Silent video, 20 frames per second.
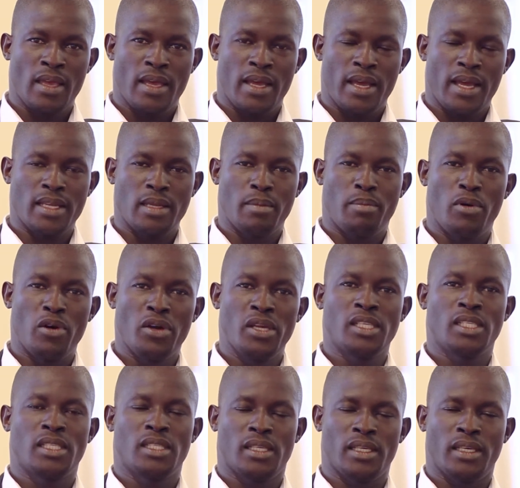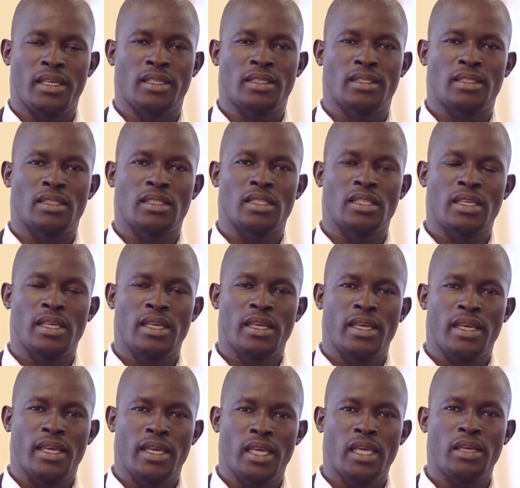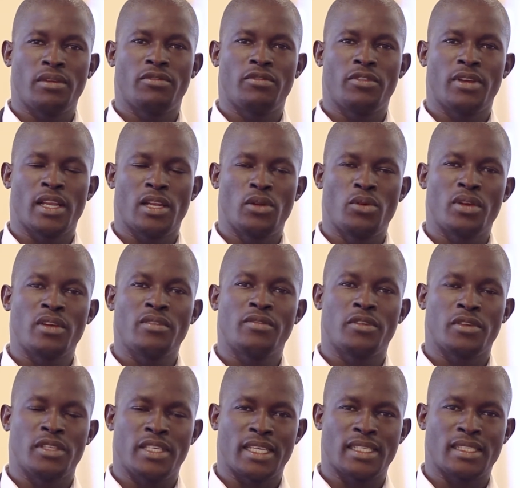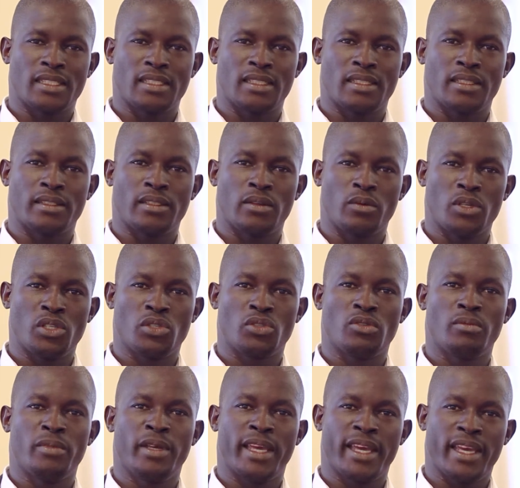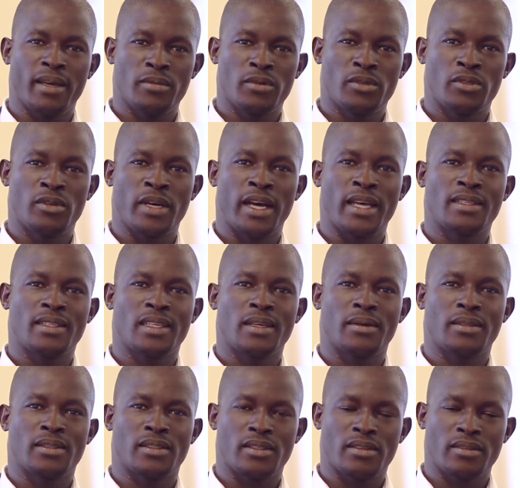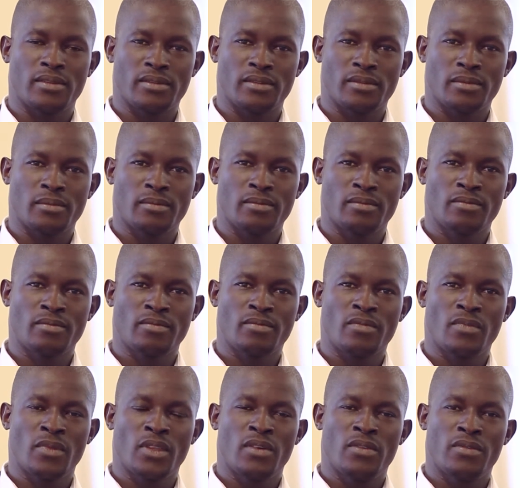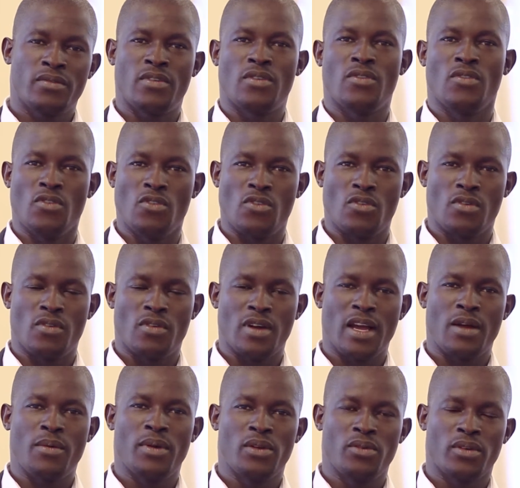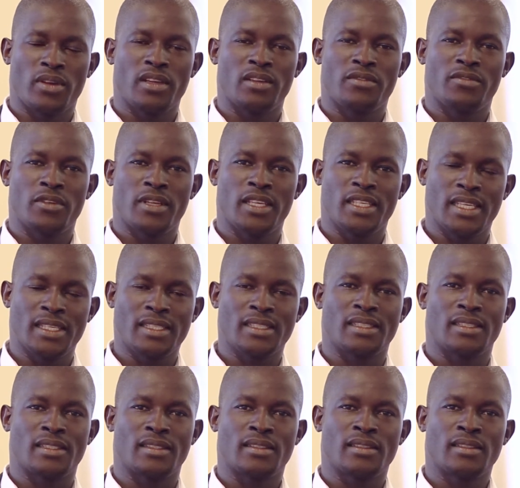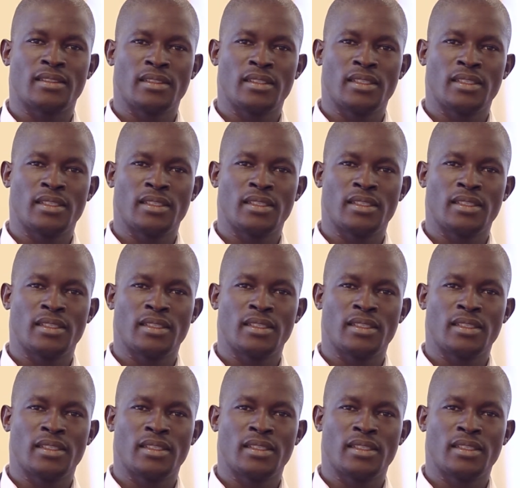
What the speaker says: And the point is, if we are looking for justice, we should be able to ask ourselves, for who are we looking for the justice?